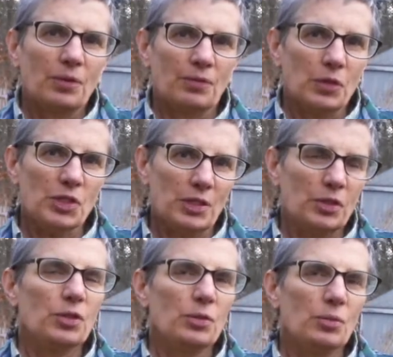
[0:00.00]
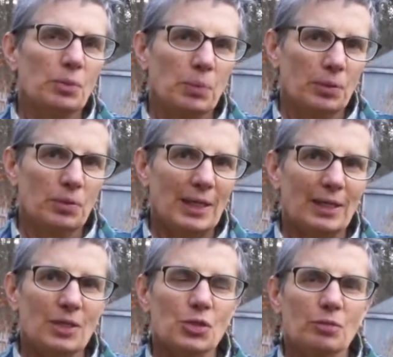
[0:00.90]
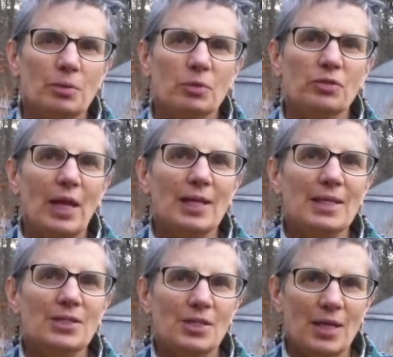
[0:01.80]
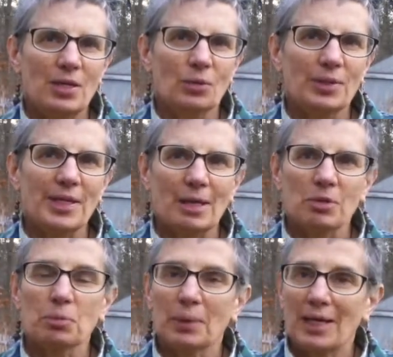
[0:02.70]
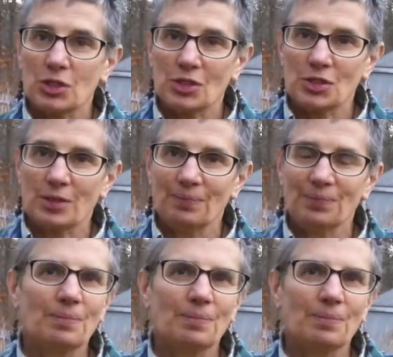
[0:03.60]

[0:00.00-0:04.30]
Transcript: The first thing to do with pruning is to remove any dead or damaged branches.